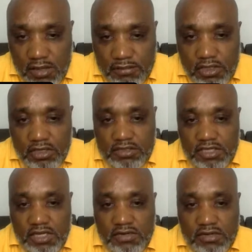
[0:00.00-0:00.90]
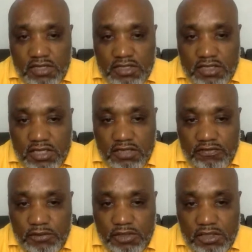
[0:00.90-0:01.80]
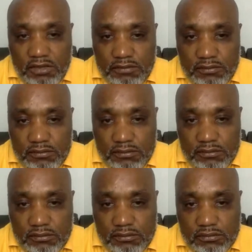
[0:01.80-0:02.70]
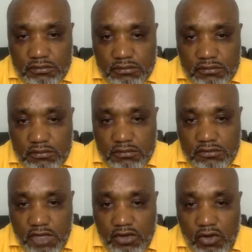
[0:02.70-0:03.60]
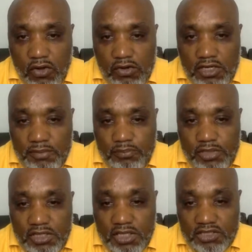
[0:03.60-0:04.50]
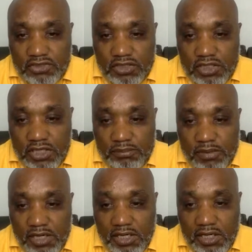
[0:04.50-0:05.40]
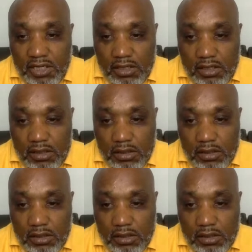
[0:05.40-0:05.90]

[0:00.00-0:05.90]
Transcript: I'm gonna send you this link, Peter. And only Peter should click on the link.